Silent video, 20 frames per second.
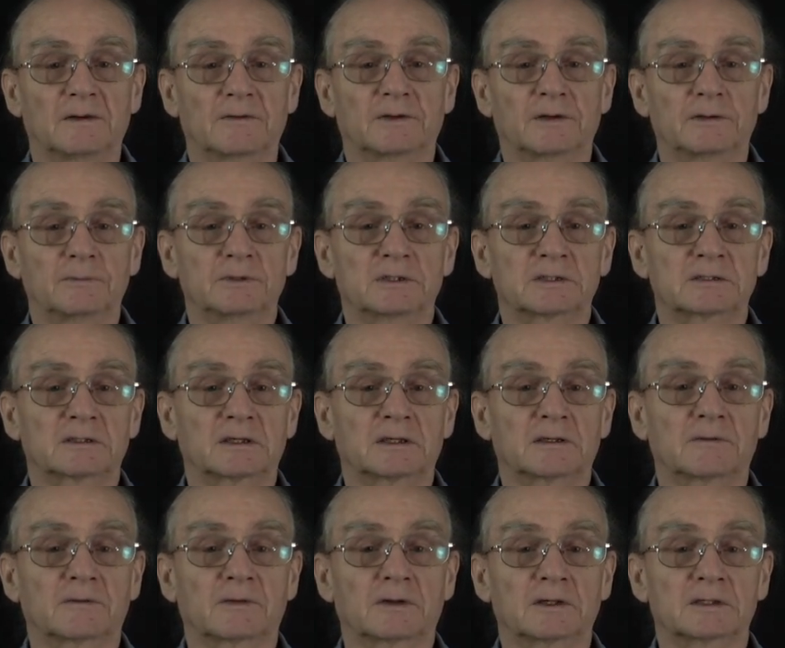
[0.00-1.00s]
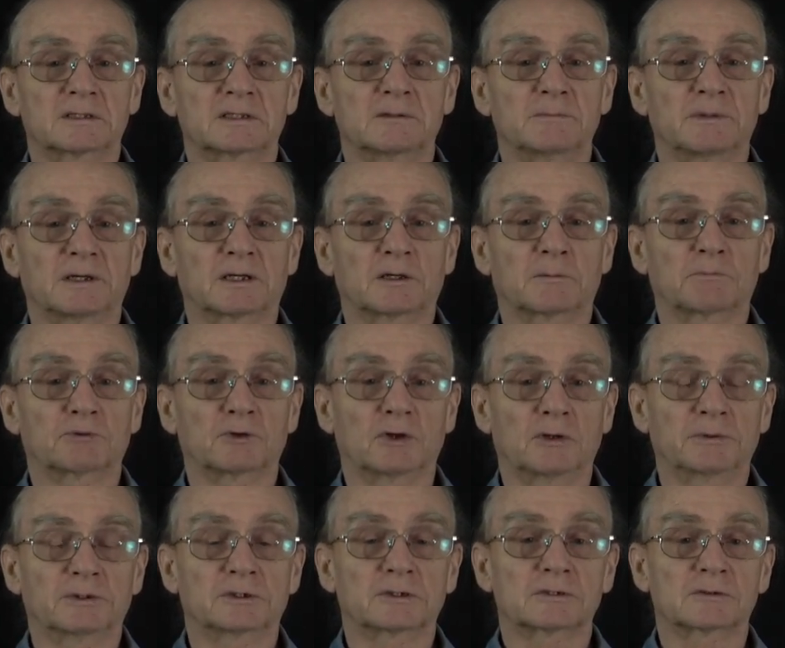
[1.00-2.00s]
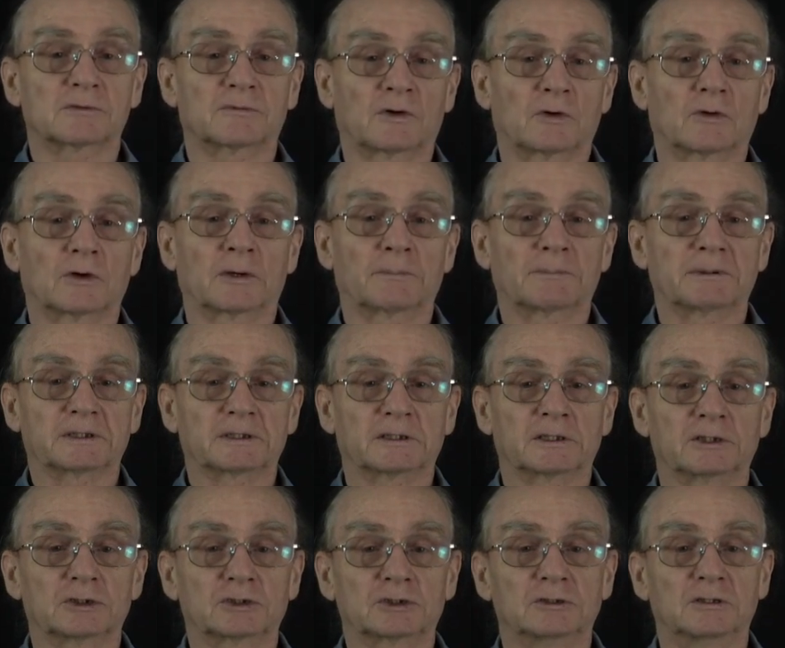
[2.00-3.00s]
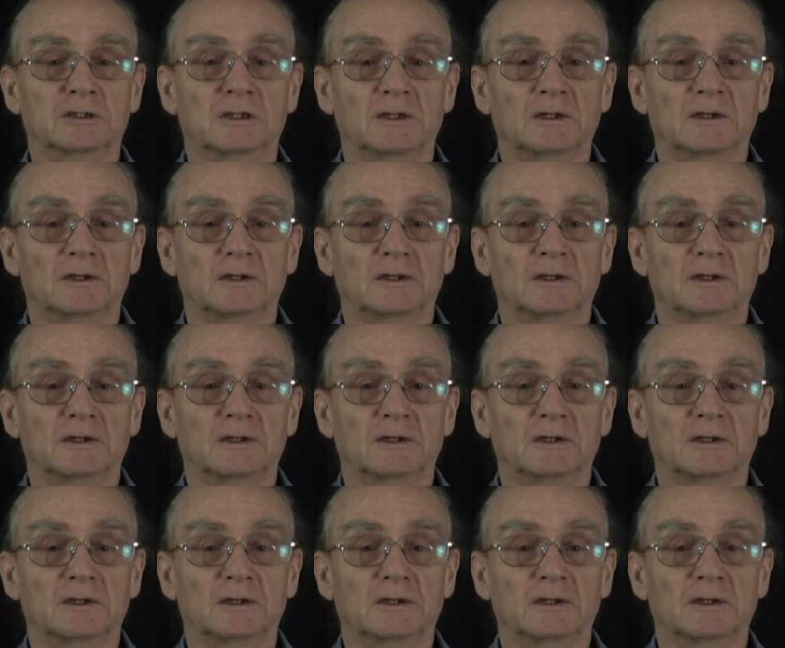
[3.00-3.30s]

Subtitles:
then we say the estimated parameters of our application